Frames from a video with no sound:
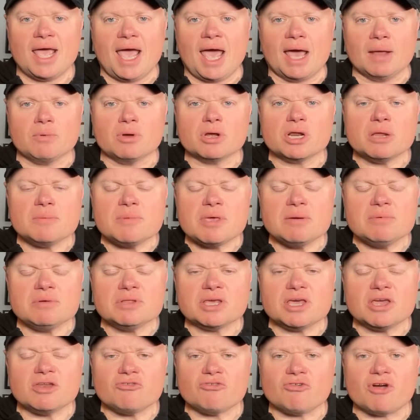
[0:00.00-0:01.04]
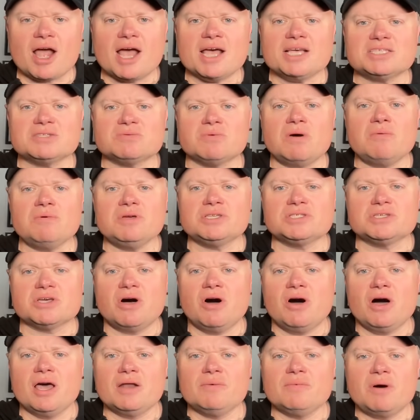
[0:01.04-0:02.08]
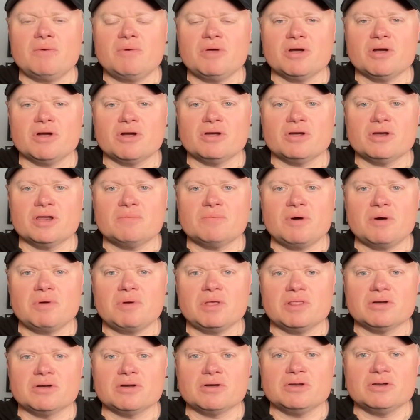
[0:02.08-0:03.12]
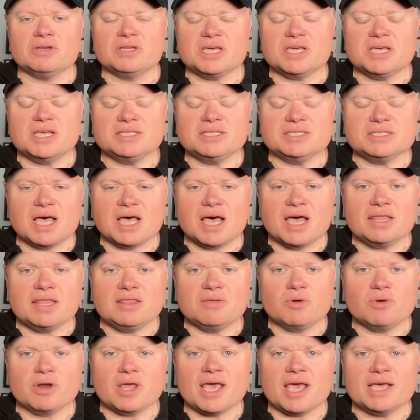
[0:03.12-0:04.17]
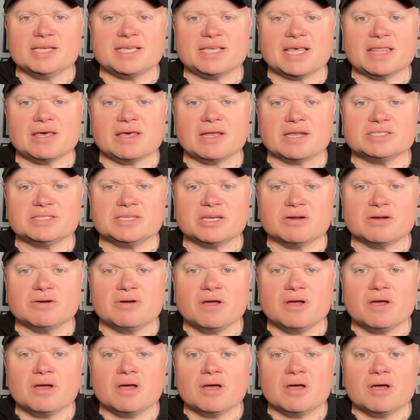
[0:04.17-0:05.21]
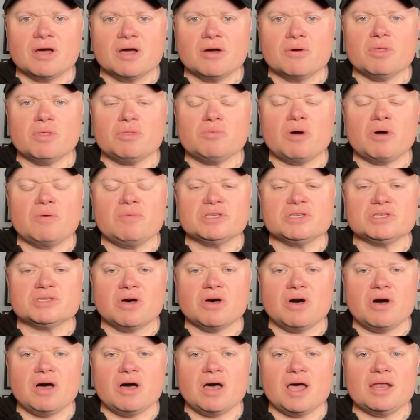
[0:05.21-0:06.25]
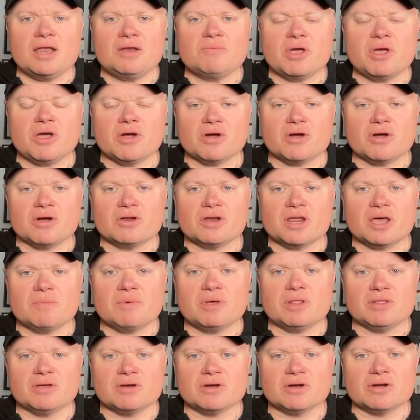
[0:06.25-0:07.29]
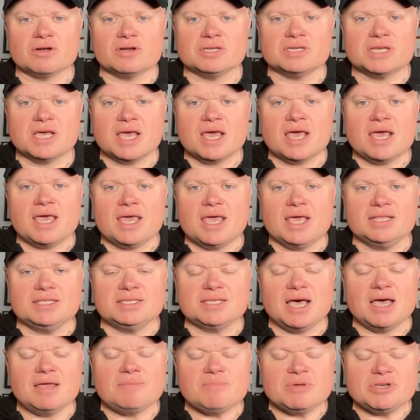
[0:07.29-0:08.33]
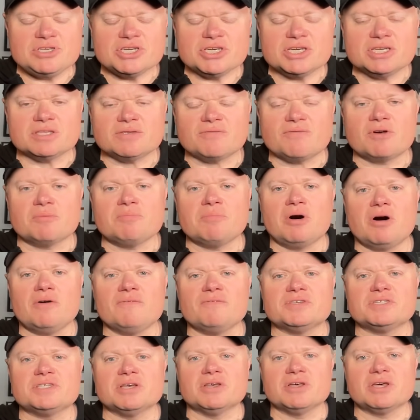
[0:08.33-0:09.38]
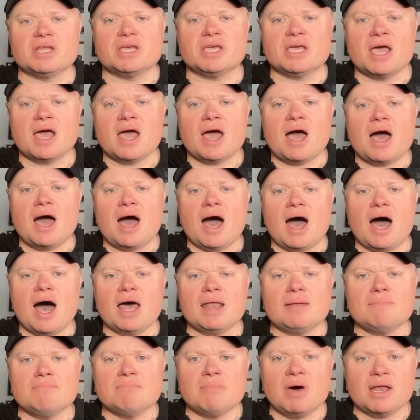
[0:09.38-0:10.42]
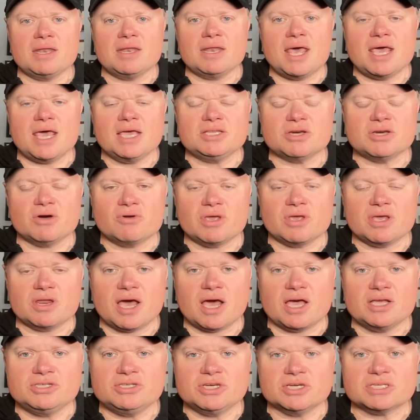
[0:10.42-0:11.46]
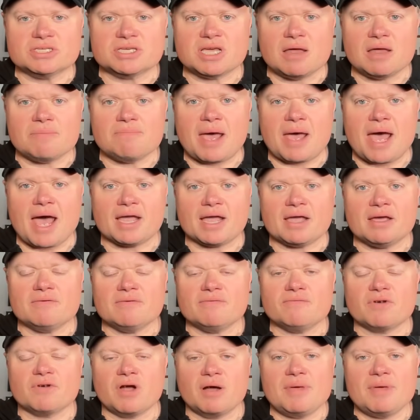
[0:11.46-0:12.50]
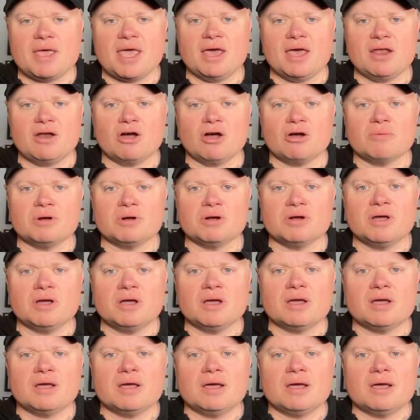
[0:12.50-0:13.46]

And we're going to be able to contrast what we saw and what we heard and what we learned inside the Woody Hayes Athletic Center with what we saw and we heard and we learned inside Michigan's football facility. On Monday, Tony and I just got back from Ann Arbor.